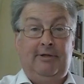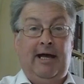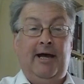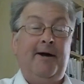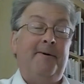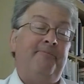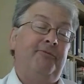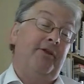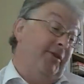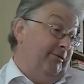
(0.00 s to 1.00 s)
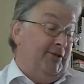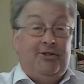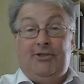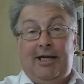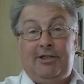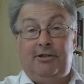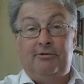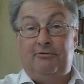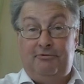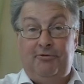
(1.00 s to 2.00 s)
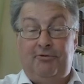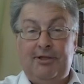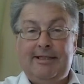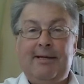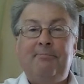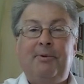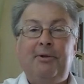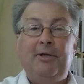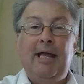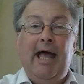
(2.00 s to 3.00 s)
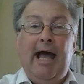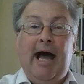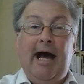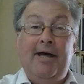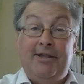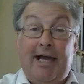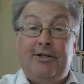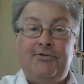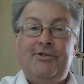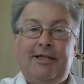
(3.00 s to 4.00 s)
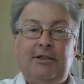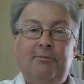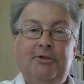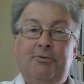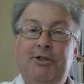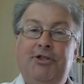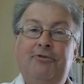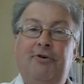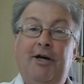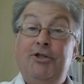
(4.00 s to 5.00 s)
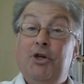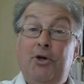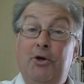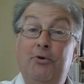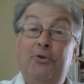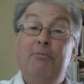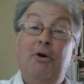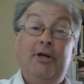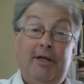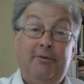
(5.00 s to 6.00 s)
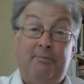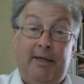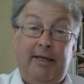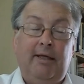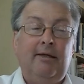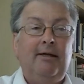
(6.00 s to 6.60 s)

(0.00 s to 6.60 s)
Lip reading: There is a statute, for example, the Act of Settlement, which defines who the monarch can be.